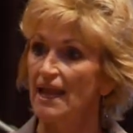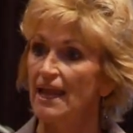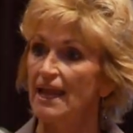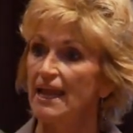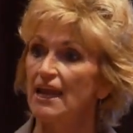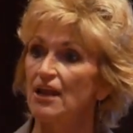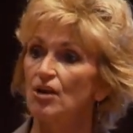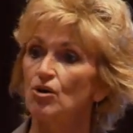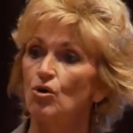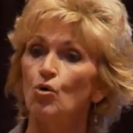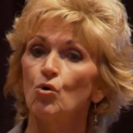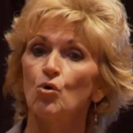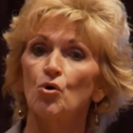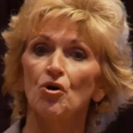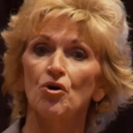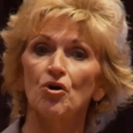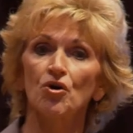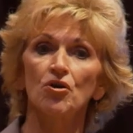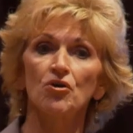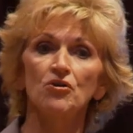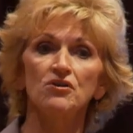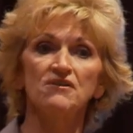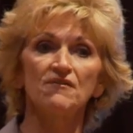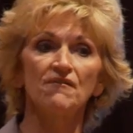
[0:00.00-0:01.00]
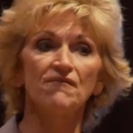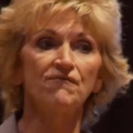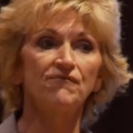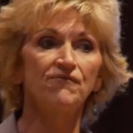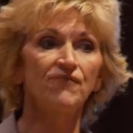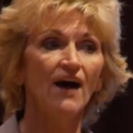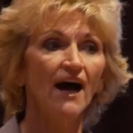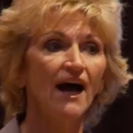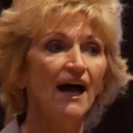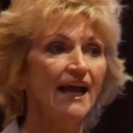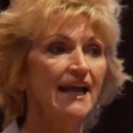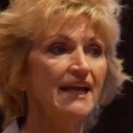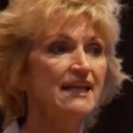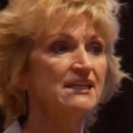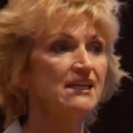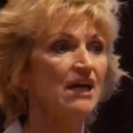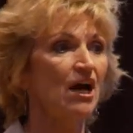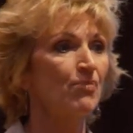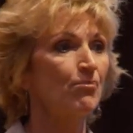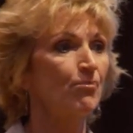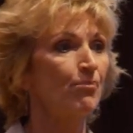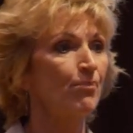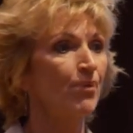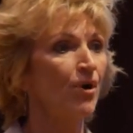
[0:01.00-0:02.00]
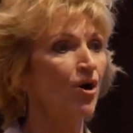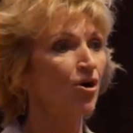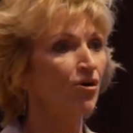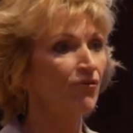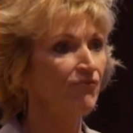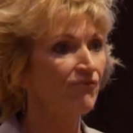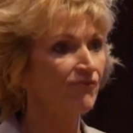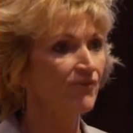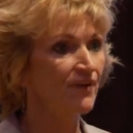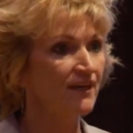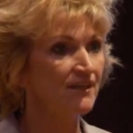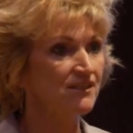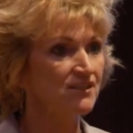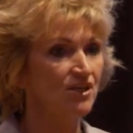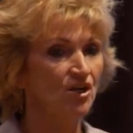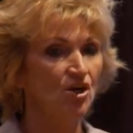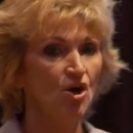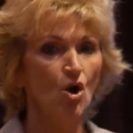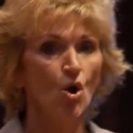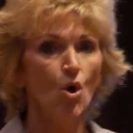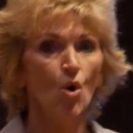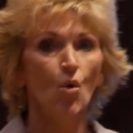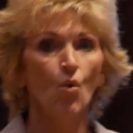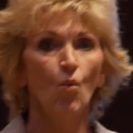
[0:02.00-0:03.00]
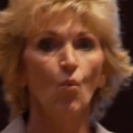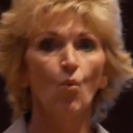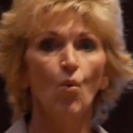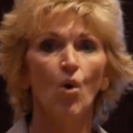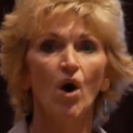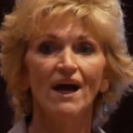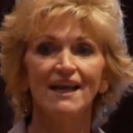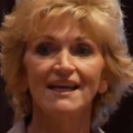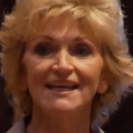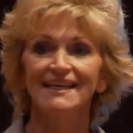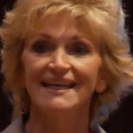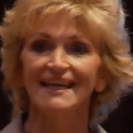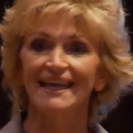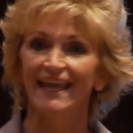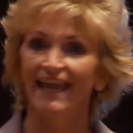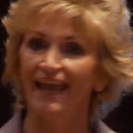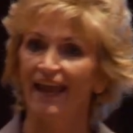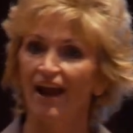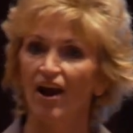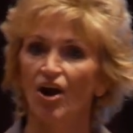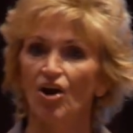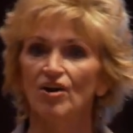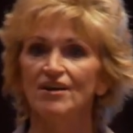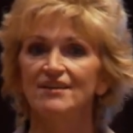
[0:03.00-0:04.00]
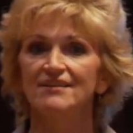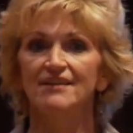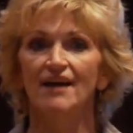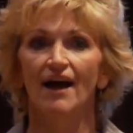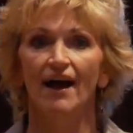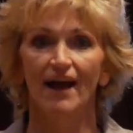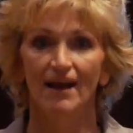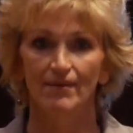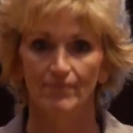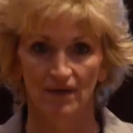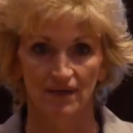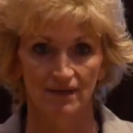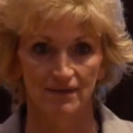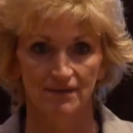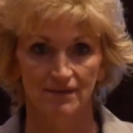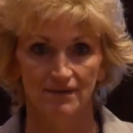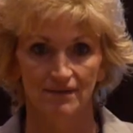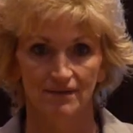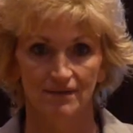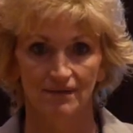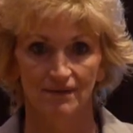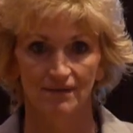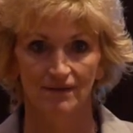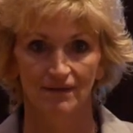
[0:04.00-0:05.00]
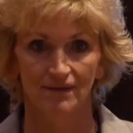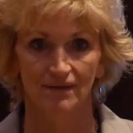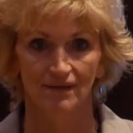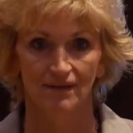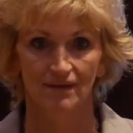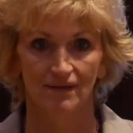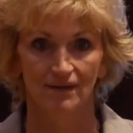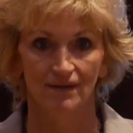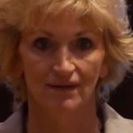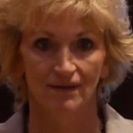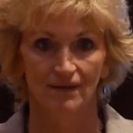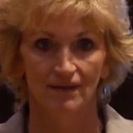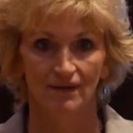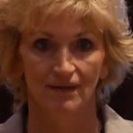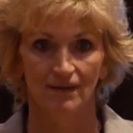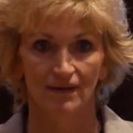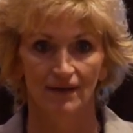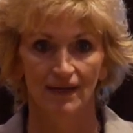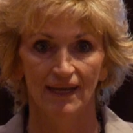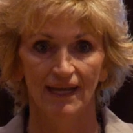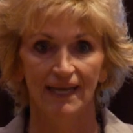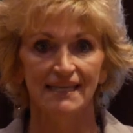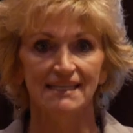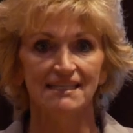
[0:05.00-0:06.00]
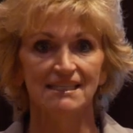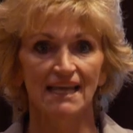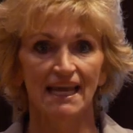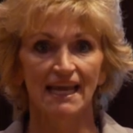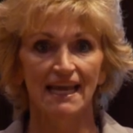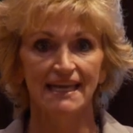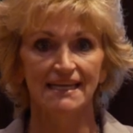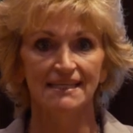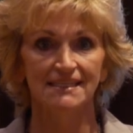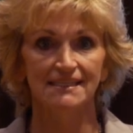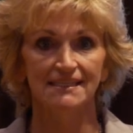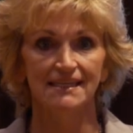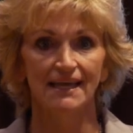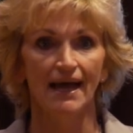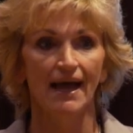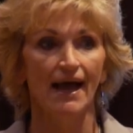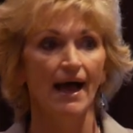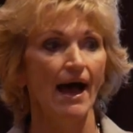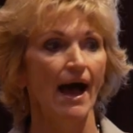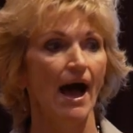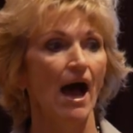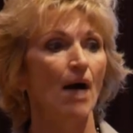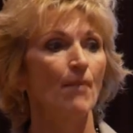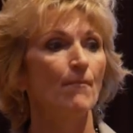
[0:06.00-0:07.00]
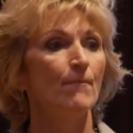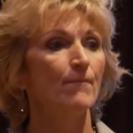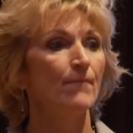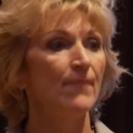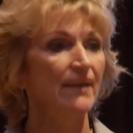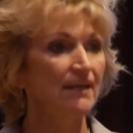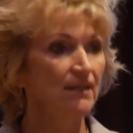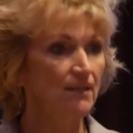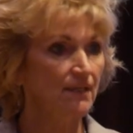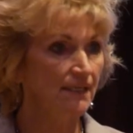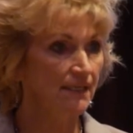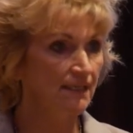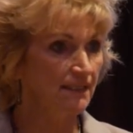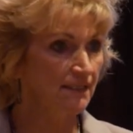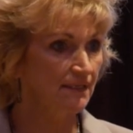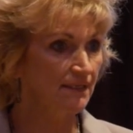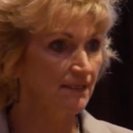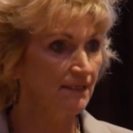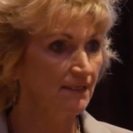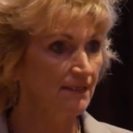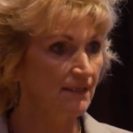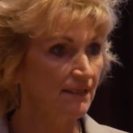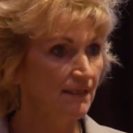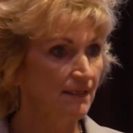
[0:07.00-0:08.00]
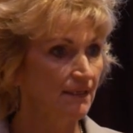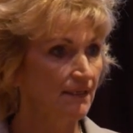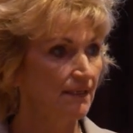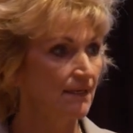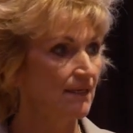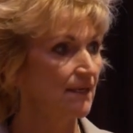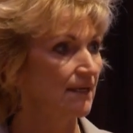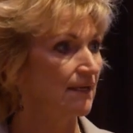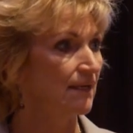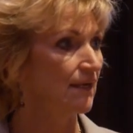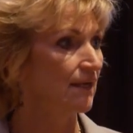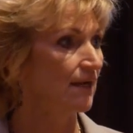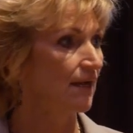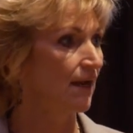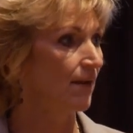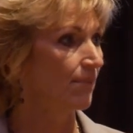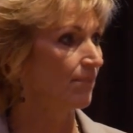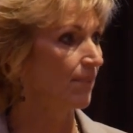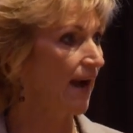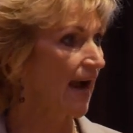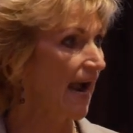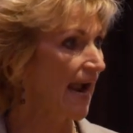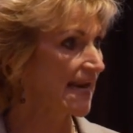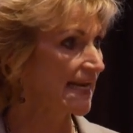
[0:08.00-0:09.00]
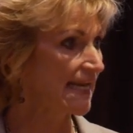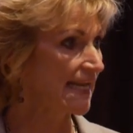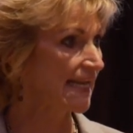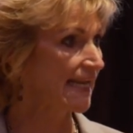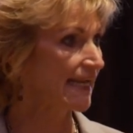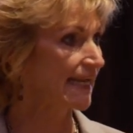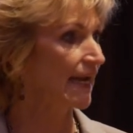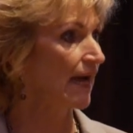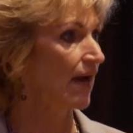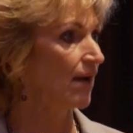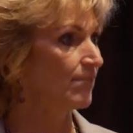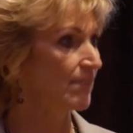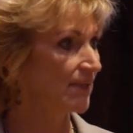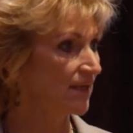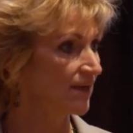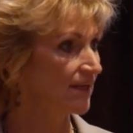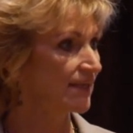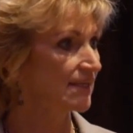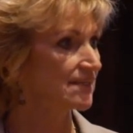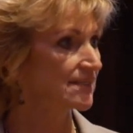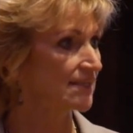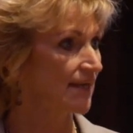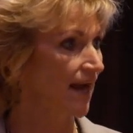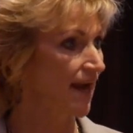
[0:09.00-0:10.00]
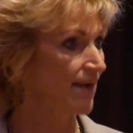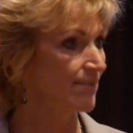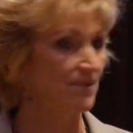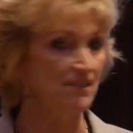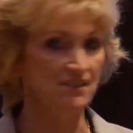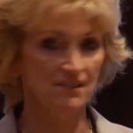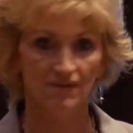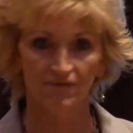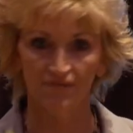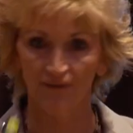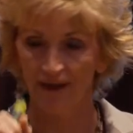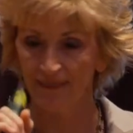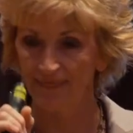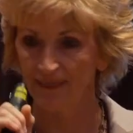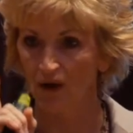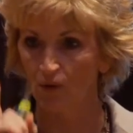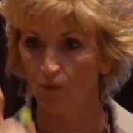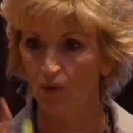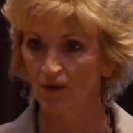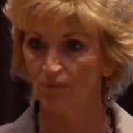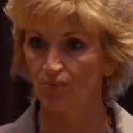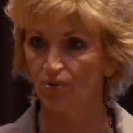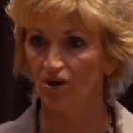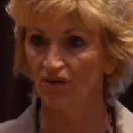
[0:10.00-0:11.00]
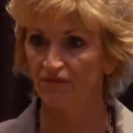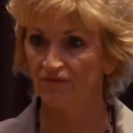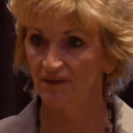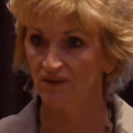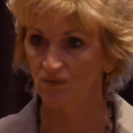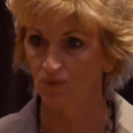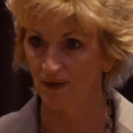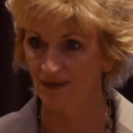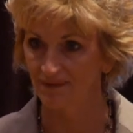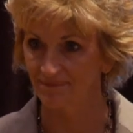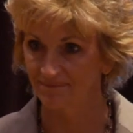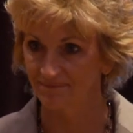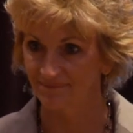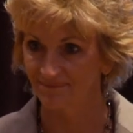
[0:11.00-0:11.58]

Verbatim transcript: In order to find a perfect one carat diamond, it takes a million, mining a million diamonds to find that one perfect one.